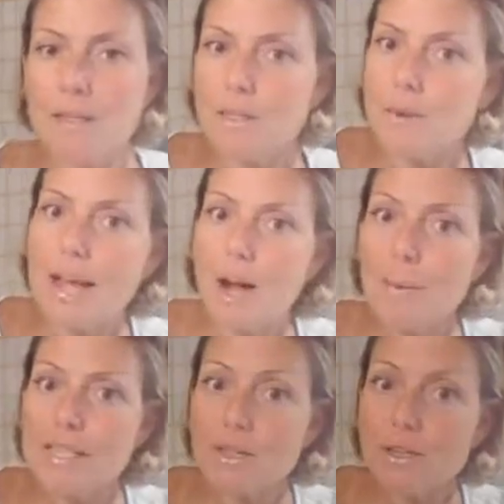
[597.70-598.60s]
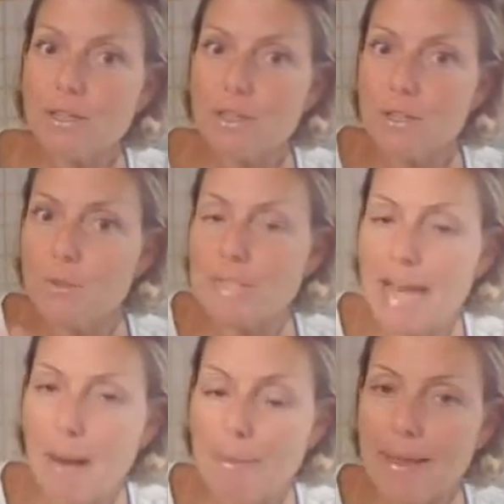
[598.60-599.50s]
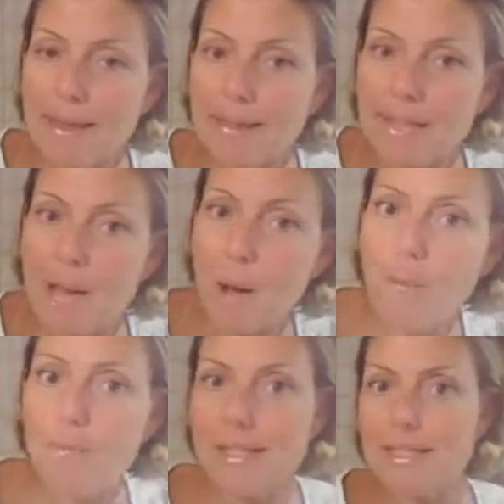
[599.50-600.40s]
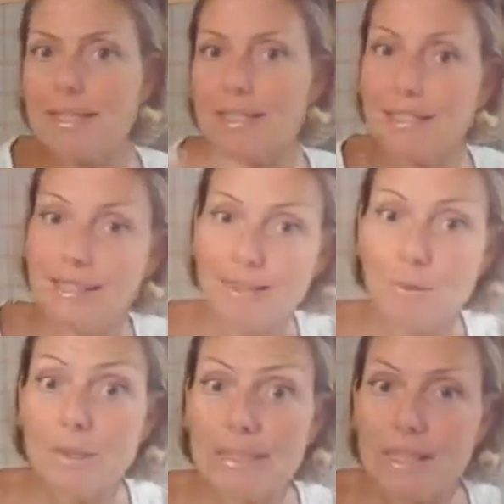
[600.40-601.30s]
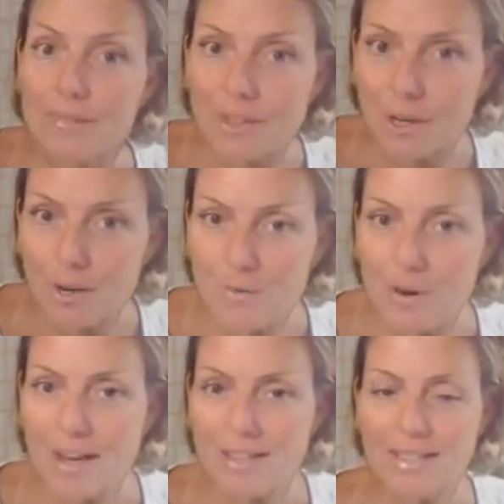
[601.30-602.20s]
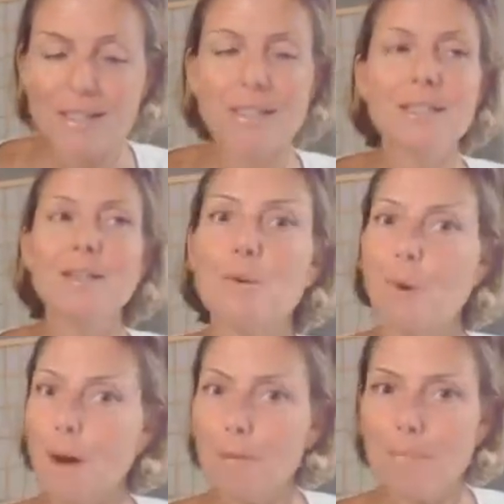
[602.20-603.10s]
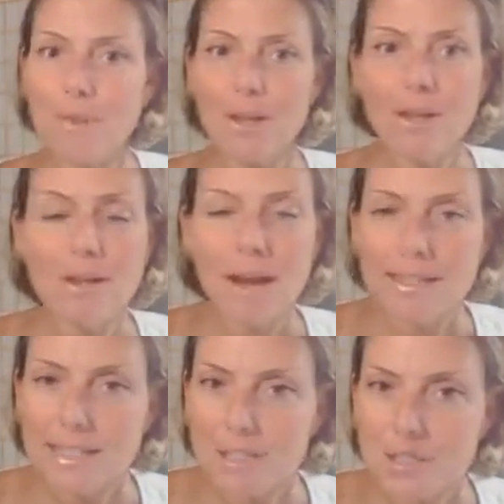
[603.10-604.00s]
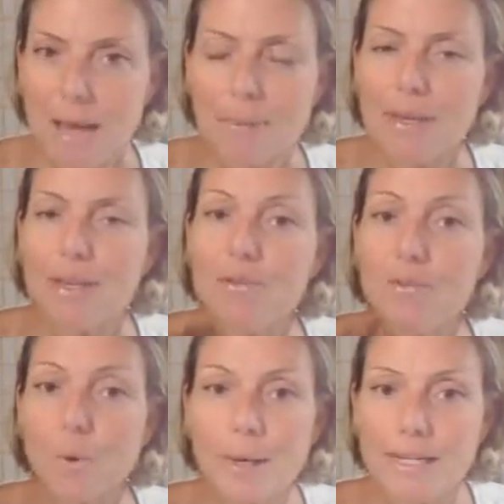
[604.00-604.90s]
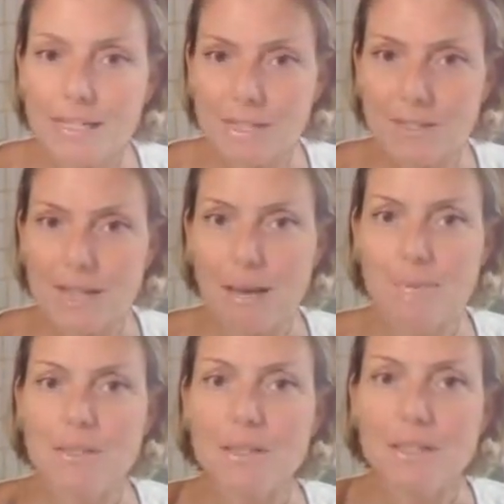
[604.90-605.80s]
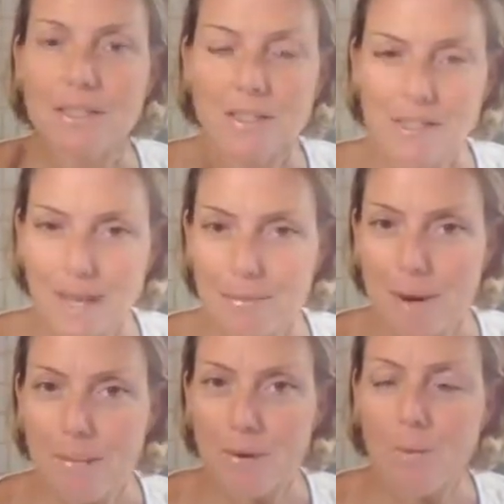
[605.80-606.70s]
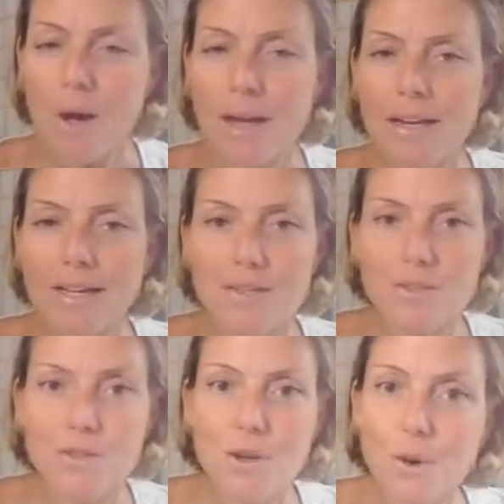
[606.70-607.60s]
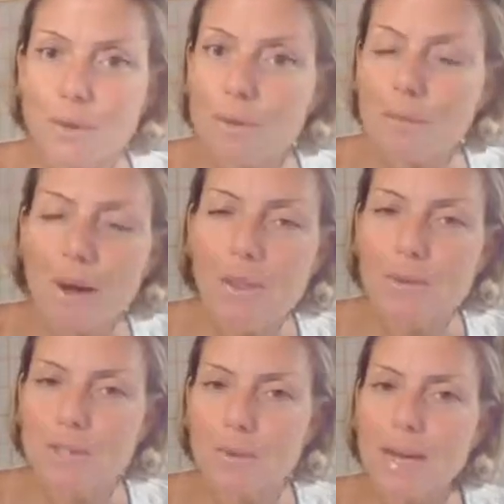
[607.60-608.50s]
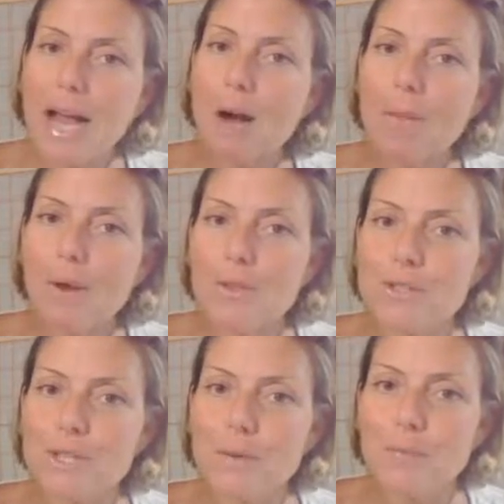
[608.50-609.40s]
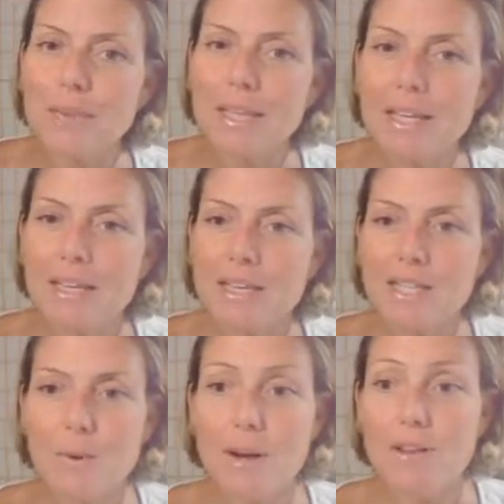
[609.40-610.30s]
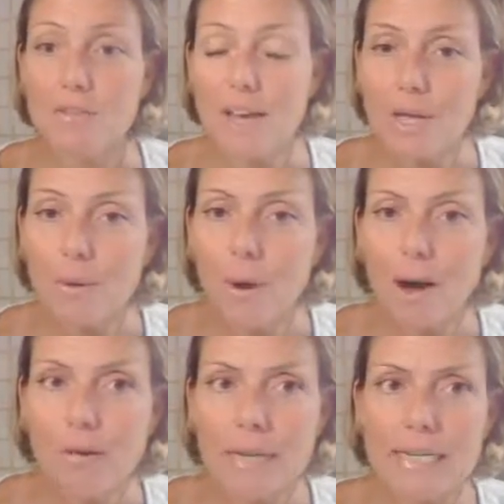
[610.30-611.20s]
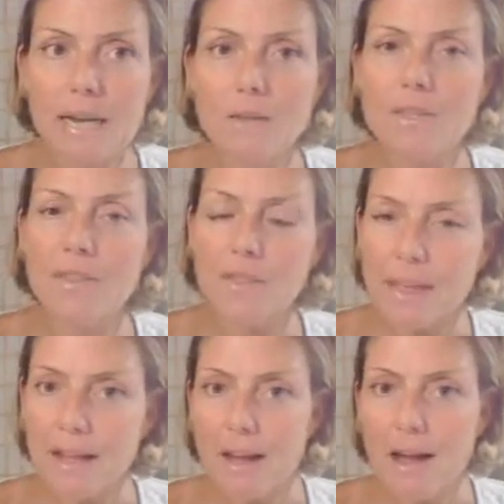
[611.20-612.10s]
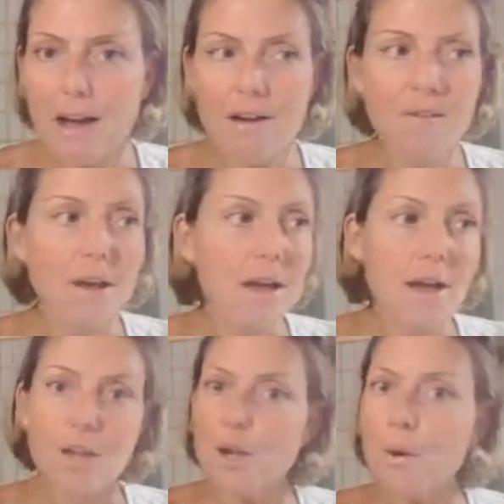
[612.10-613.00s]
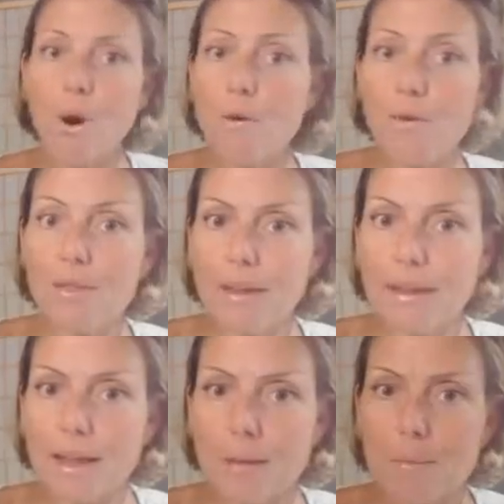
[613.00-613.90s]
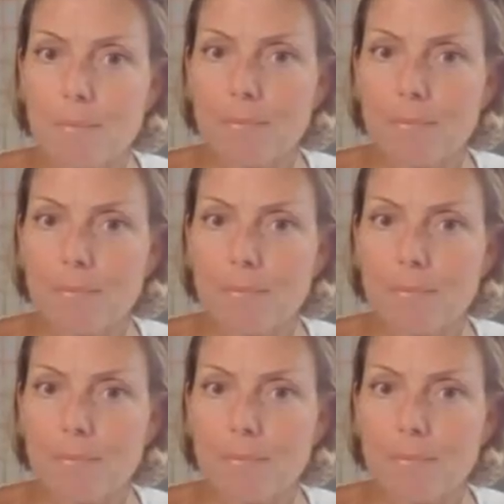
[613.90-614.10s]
So how we start to use tapping to help this relief occur for us? Well, I teach tapping in 4 easy steps. Step number 1 is notice what bothers you and how it bothers you. So I invite you all right now to think of your overthinking.